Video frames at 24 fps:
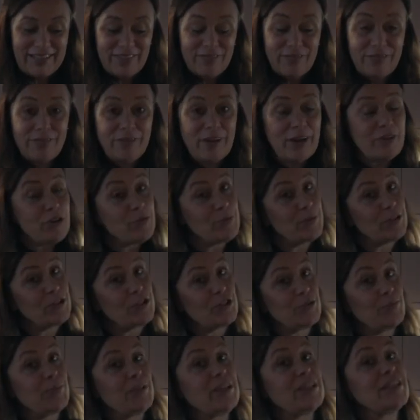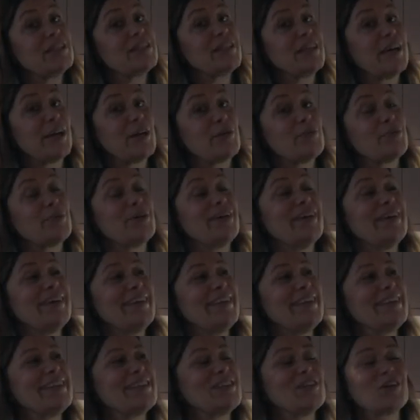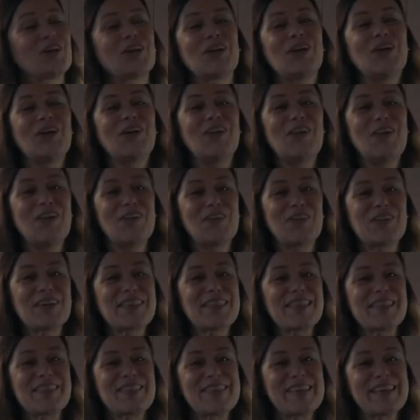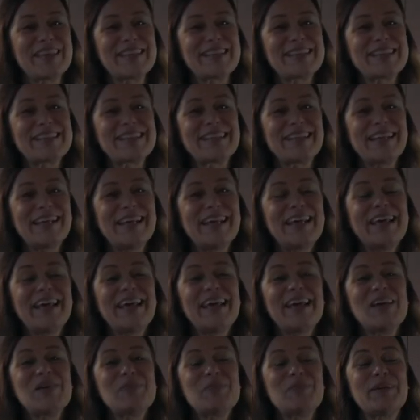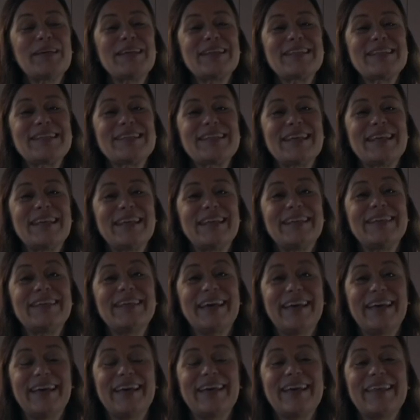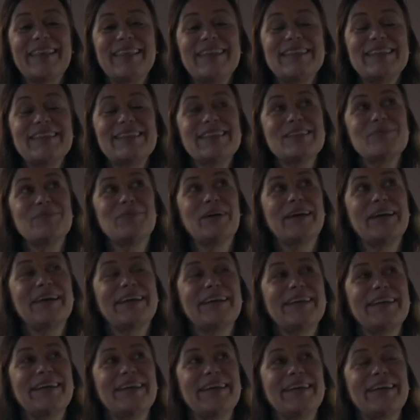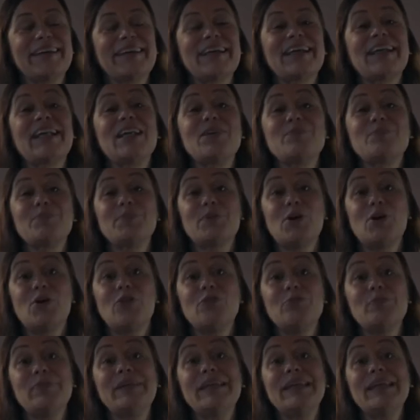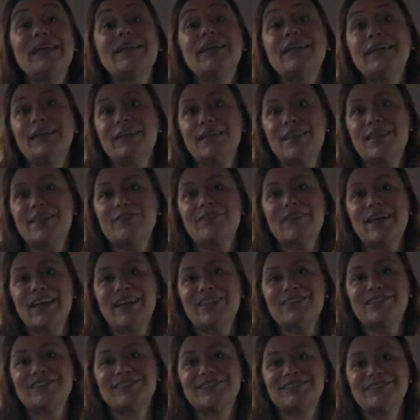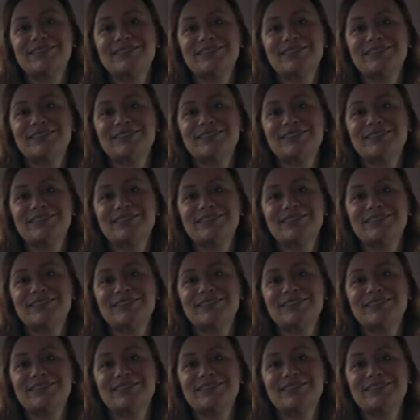Very much speeded up. It took a lot longer than this. But yeah, this is my clip of me cleaning the van.